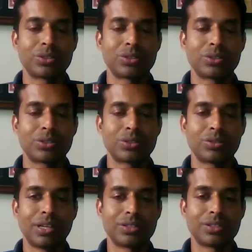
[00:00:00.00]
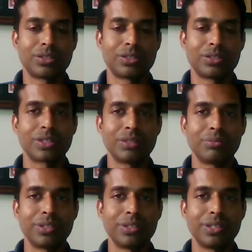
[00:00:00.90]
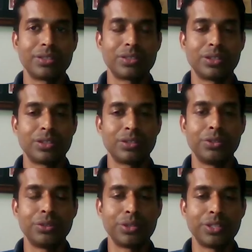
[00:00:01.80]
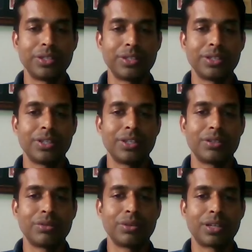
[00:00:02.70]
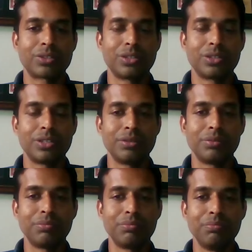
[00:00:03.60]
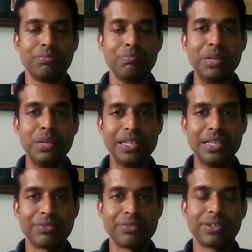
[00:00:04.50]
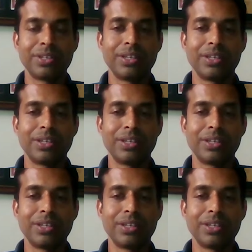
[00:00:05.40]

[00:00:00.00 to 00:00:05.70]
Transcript: As a role model or a celebrity, it's a duty to actually believe